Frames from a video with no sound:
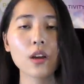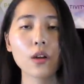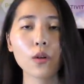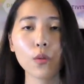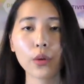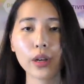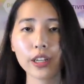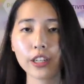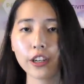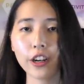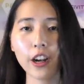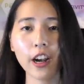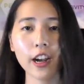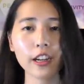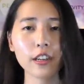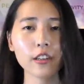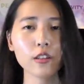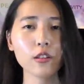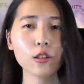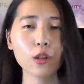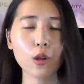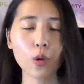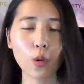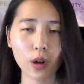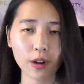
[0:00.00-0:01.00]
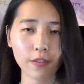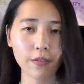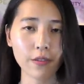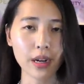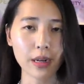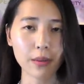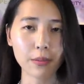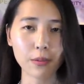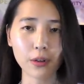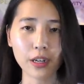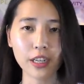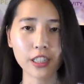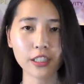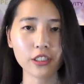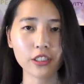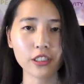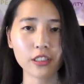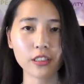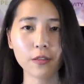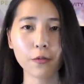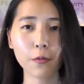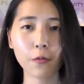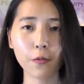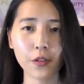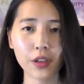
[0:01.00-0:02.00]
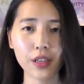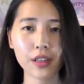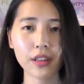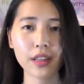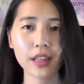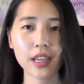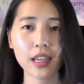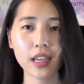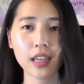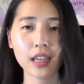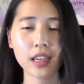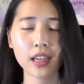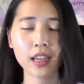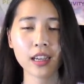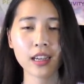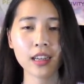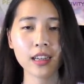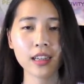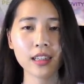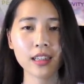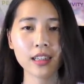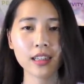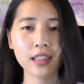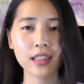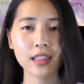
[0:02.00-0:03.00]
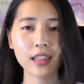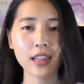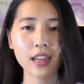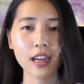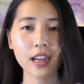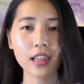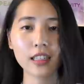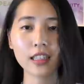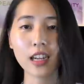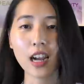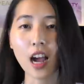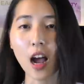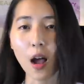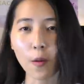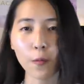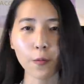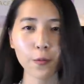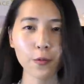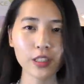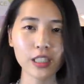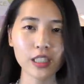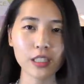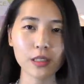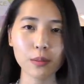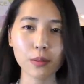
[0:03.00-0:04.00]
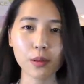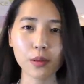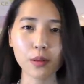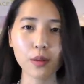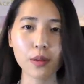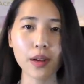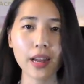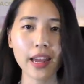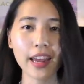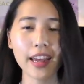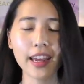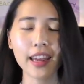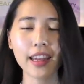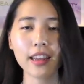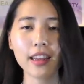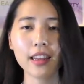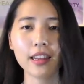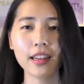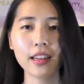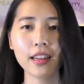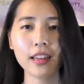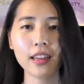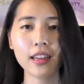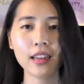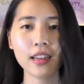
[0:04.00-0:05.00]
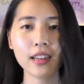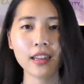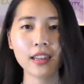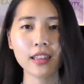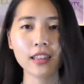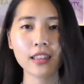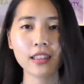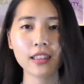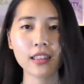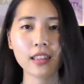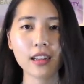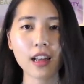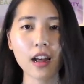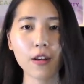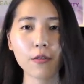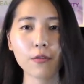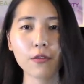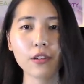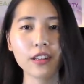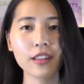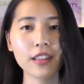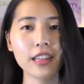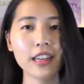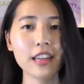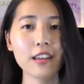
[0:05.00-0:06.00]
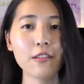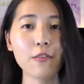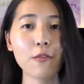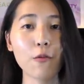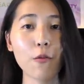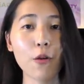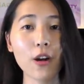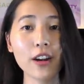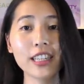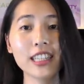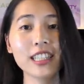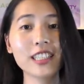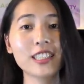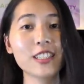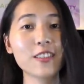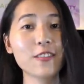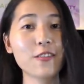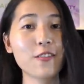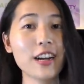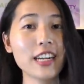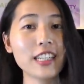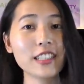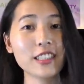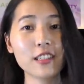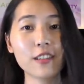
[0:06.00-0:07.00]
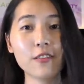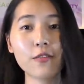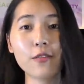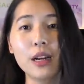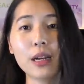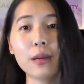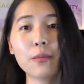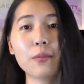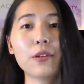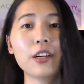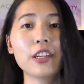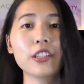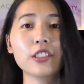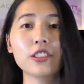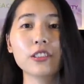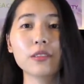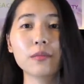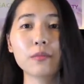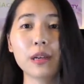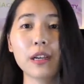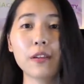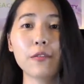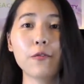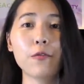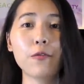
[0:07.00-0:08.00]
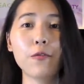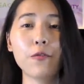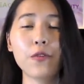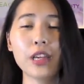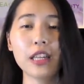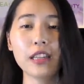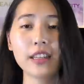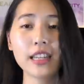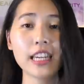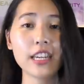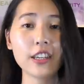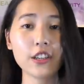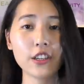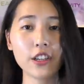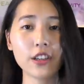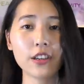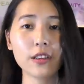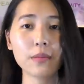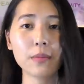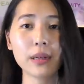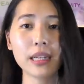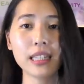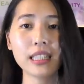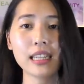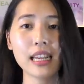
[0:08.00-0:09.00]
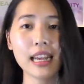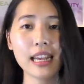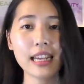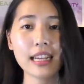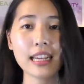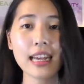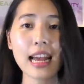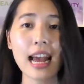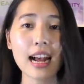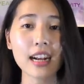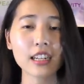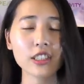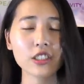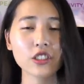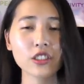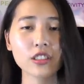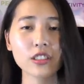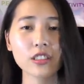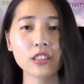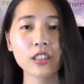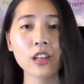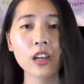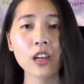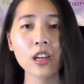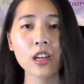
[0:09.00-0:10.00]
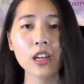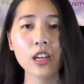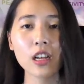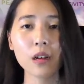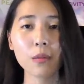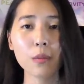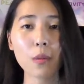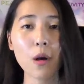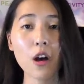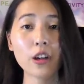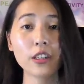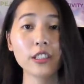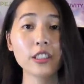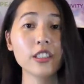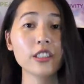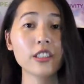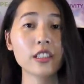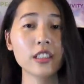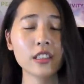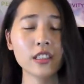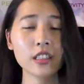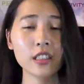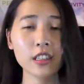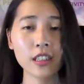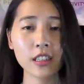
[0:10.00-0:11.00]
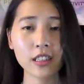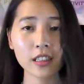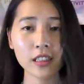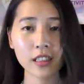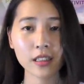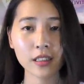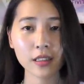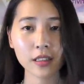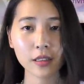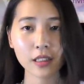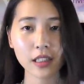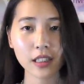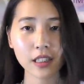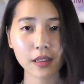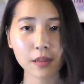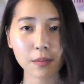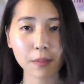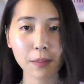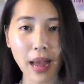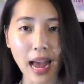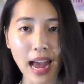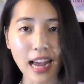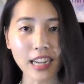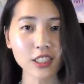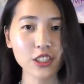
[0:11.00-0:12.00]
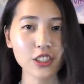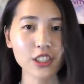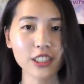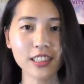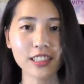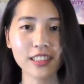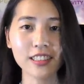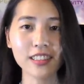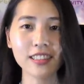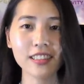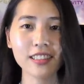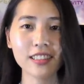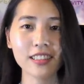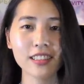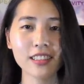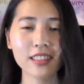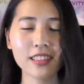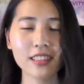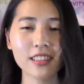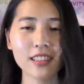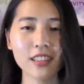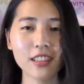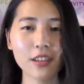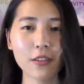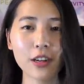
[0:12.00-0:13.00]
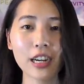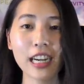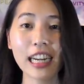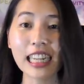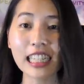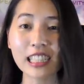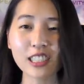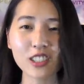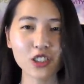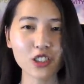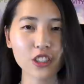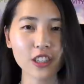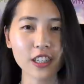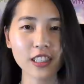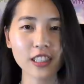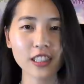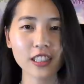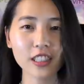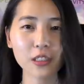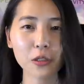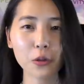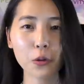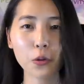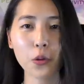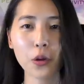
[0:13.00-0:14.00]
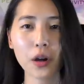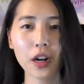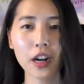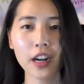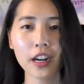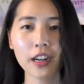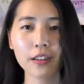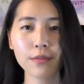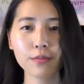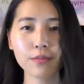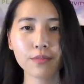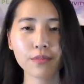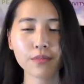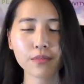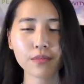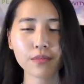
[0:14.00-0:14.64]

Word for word: When you're at a lower vibration, feeling uncomfortable and not really wanting to raise your vibration by feeling good, by taking action upon your passion or interest or